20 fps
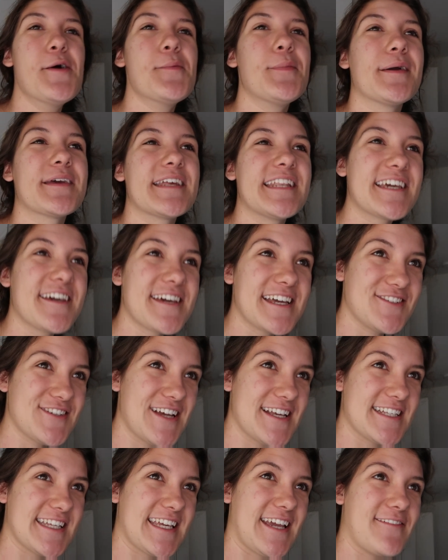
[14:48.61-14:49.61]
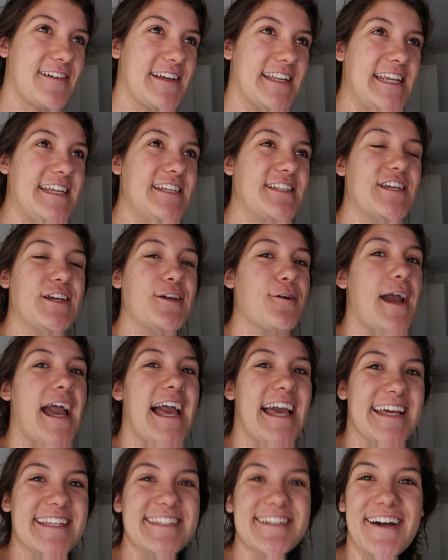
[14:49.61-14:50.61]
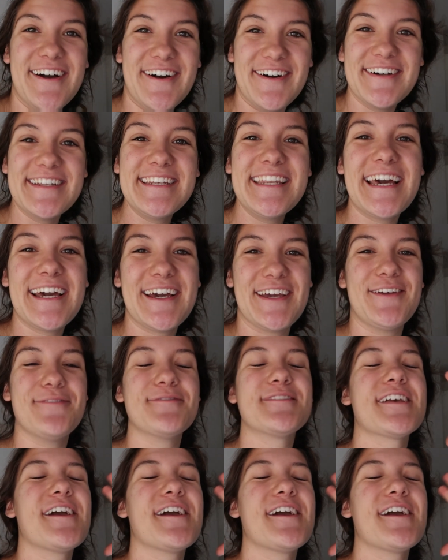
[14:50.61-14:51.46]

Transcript: But I'm going to go get dressed and get ready to head on home.